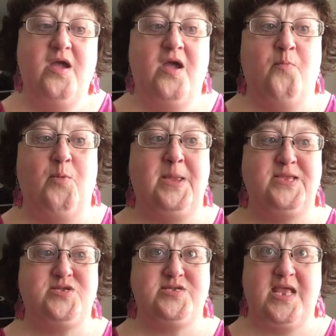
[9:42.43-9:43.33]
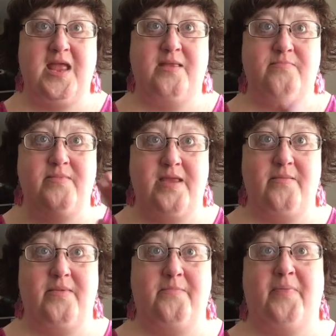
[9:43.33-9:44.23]
One is just Ken
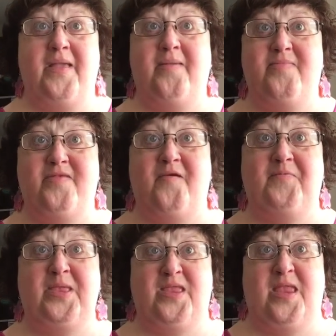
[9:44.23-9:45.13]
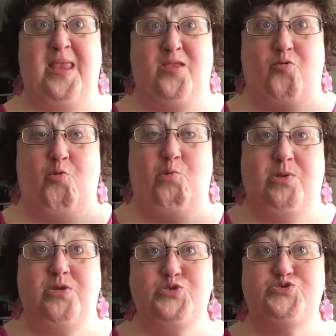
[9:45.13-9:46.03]
by himself in his
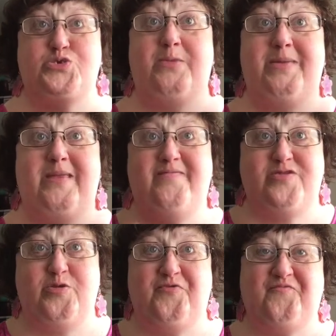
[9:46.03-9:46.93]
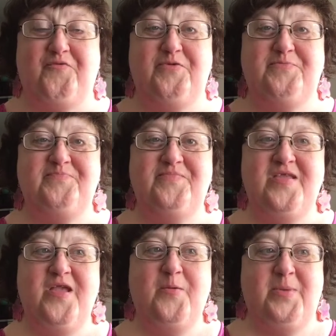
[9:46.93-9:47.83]
old Jamie Davis uniform
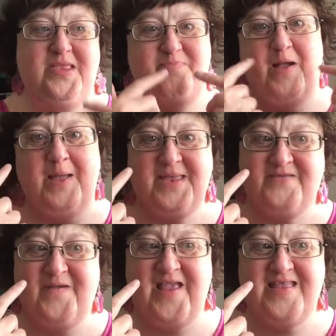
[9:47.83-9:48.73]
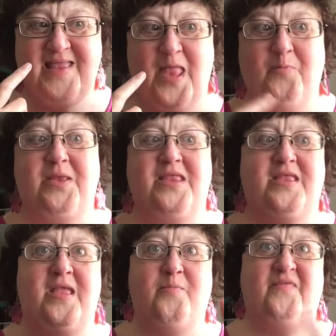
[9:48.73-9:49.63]
with a smile on his face. The other one
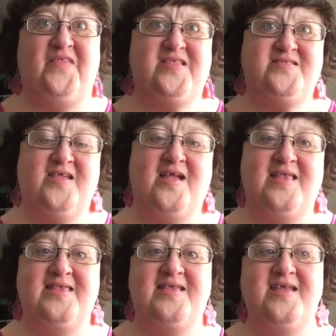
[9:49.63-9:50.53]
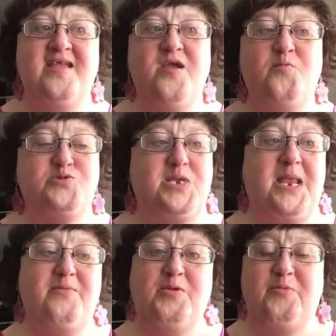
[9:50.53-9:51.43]
is him with his son, which I
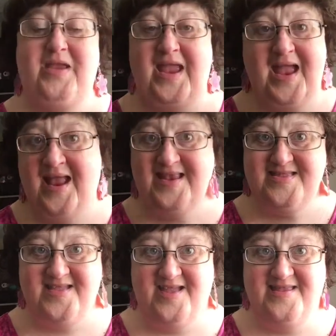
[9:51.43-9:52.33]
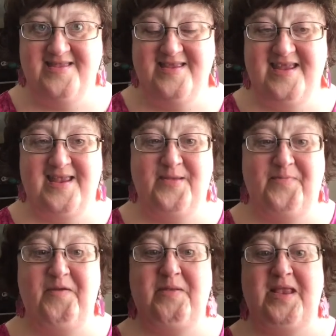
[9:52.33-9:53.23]
didn't even know he had a son. And
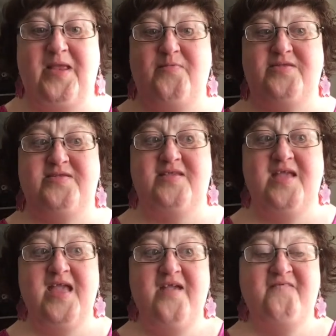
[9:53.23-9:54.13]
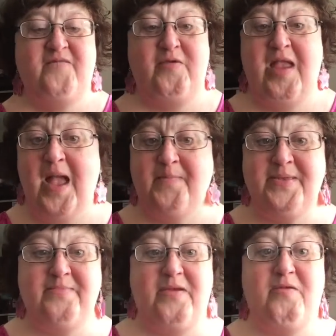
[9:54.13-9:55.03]
apparently he was very
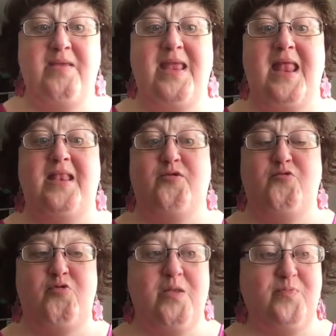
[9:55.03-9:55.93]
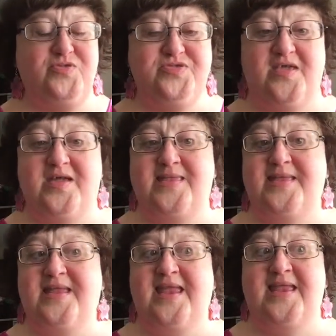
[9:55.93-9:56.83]
happily married, had an incredible
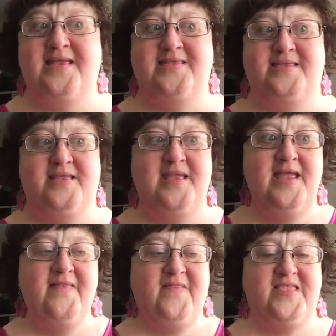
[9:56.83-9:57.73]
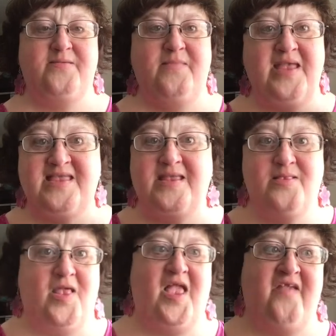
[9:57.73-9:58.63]
son, and this amazing
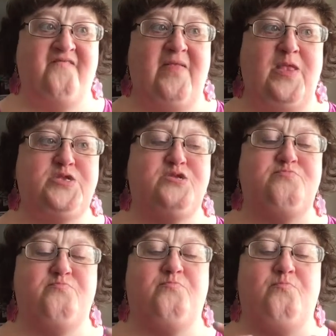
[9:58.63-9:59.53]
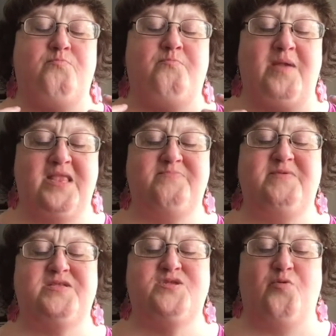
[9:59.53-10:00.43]
life. And it just makes
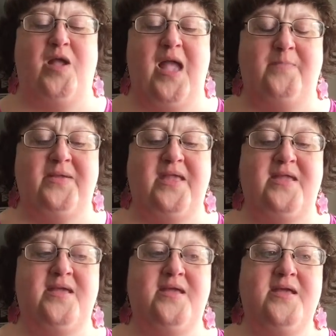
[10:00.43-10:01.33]
me so happy.